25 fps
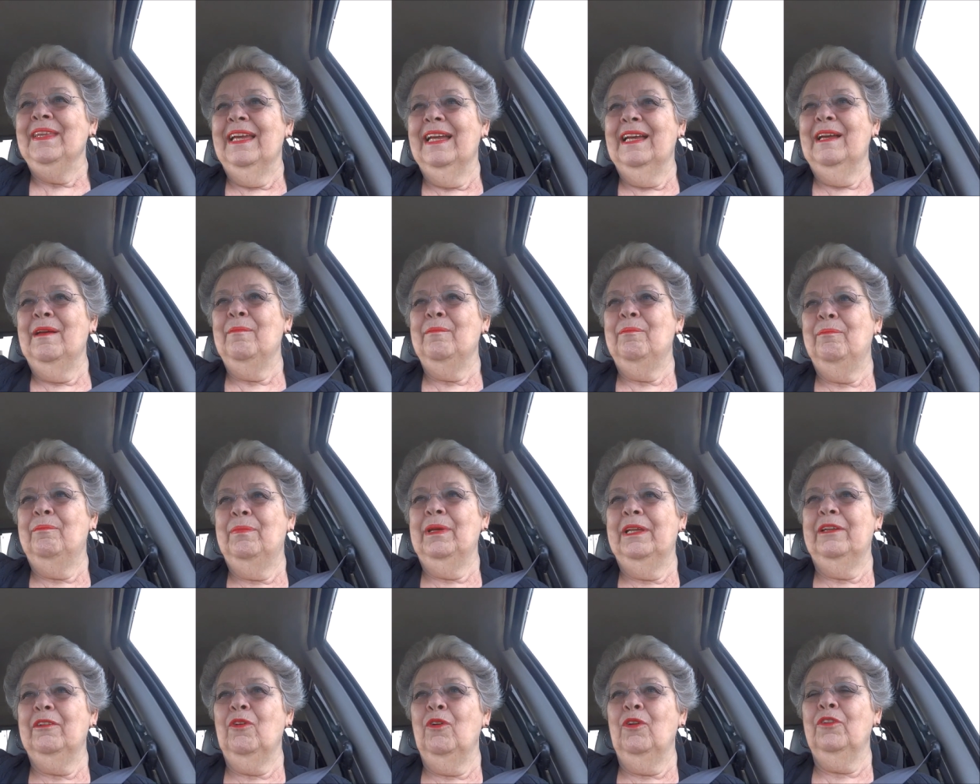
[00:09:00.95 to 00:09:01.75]
Um,
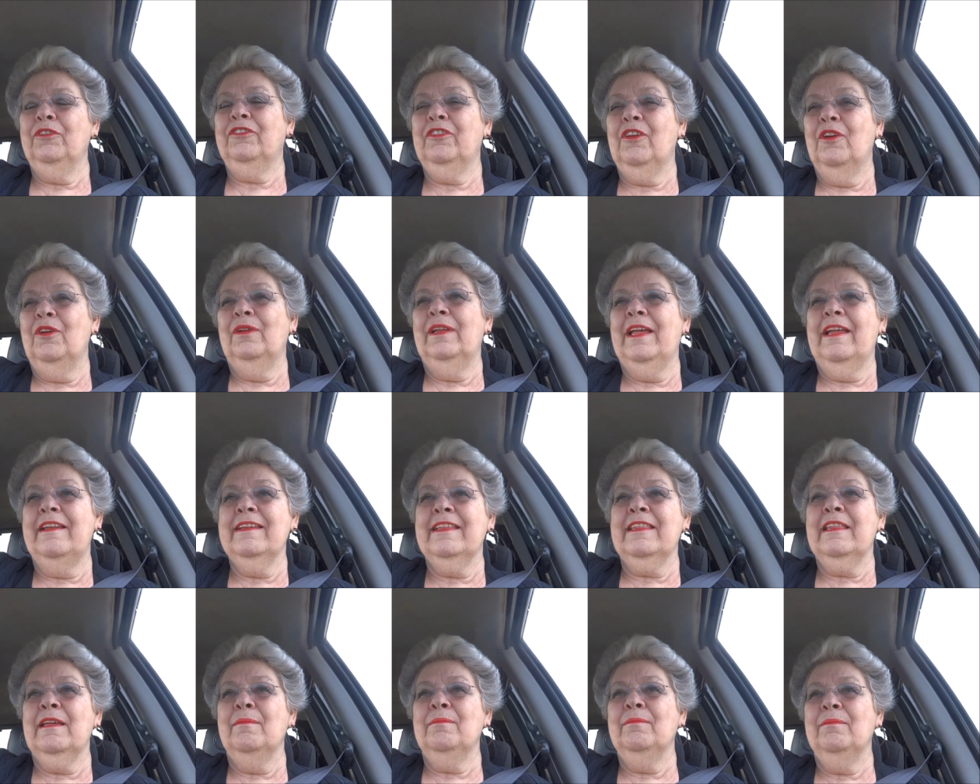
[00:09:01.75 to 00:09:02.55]
but also
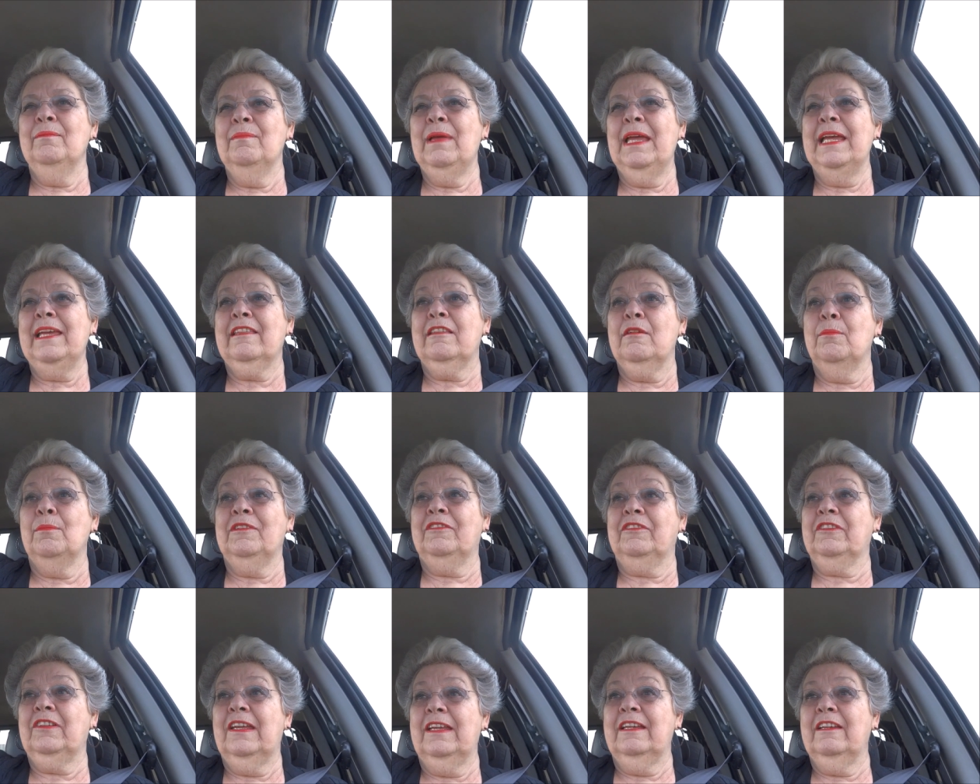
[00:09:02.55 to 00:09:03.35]
letting them make the
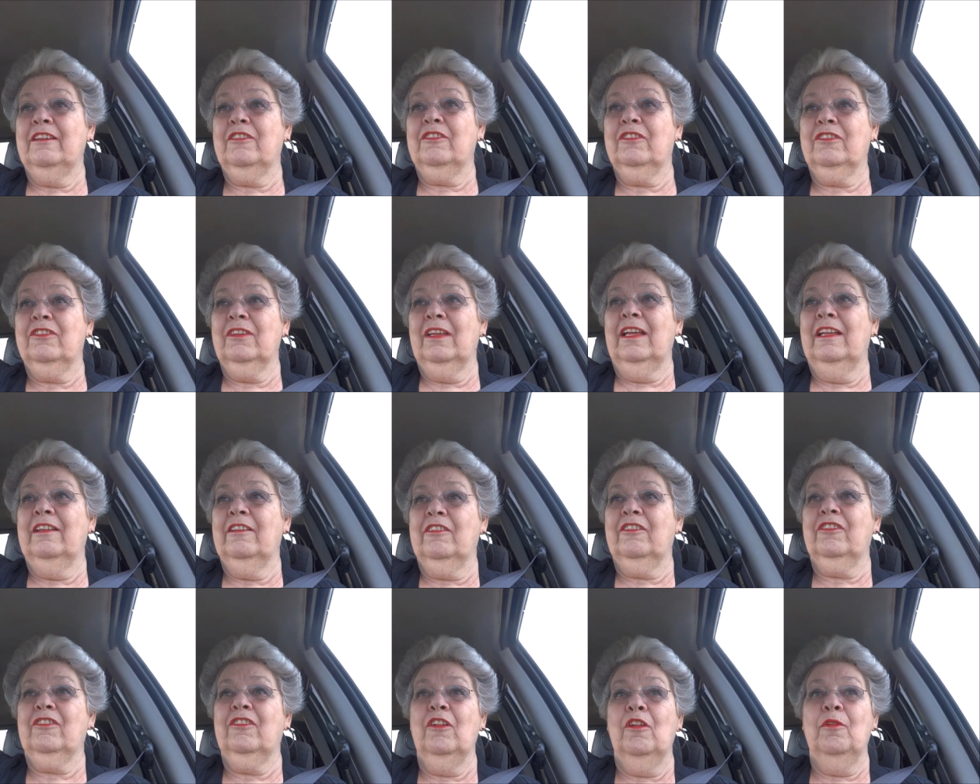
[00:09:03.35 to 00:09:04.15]
mistakes
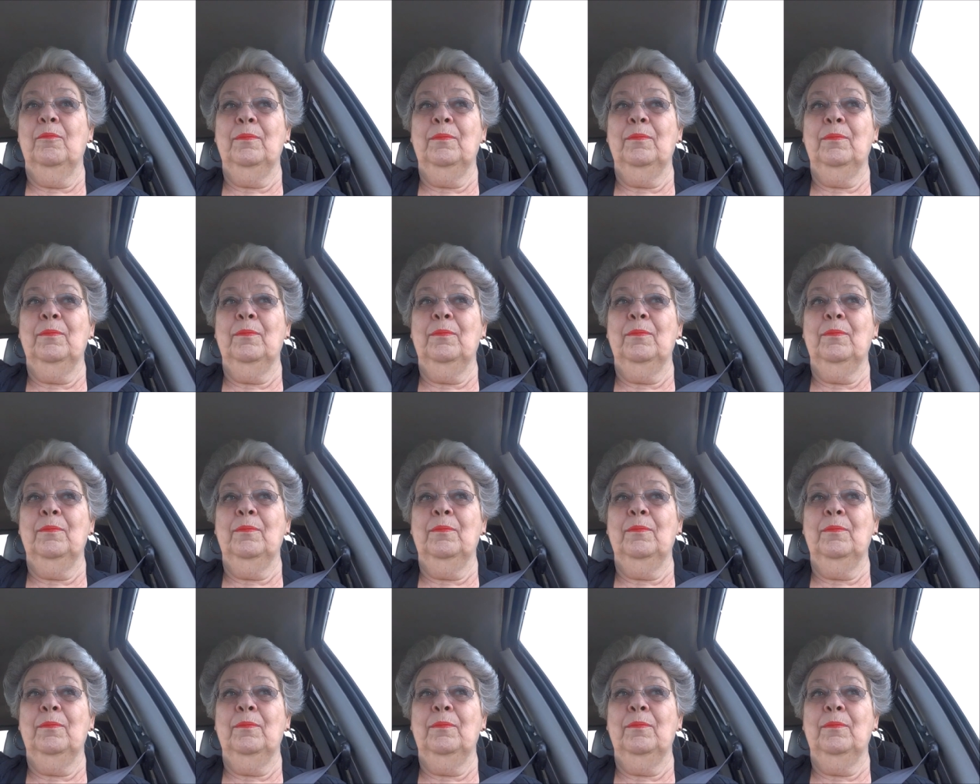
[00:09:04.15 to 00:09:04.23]
and still